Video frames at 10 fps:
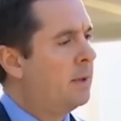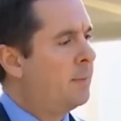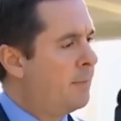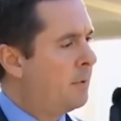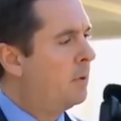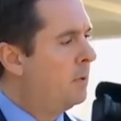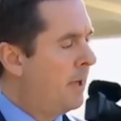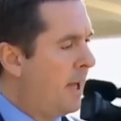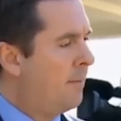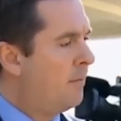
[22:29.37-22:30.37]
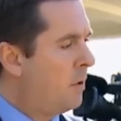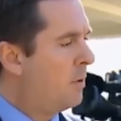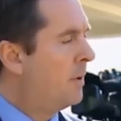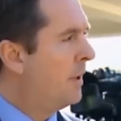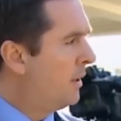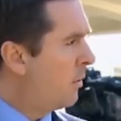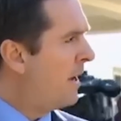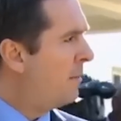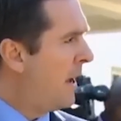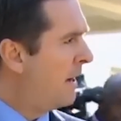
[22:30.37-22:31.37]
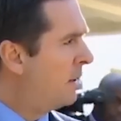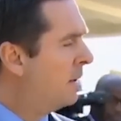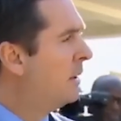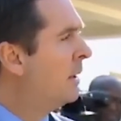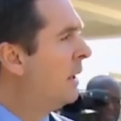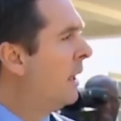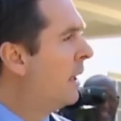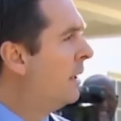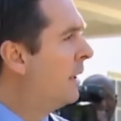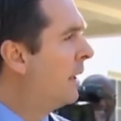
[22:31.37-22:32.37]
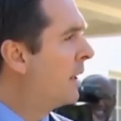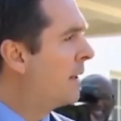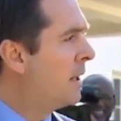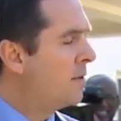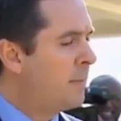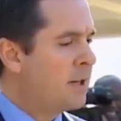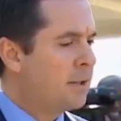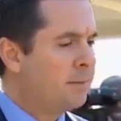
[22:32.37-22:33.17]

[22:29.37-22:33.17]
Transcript: people who came forward in the right manner and got the information.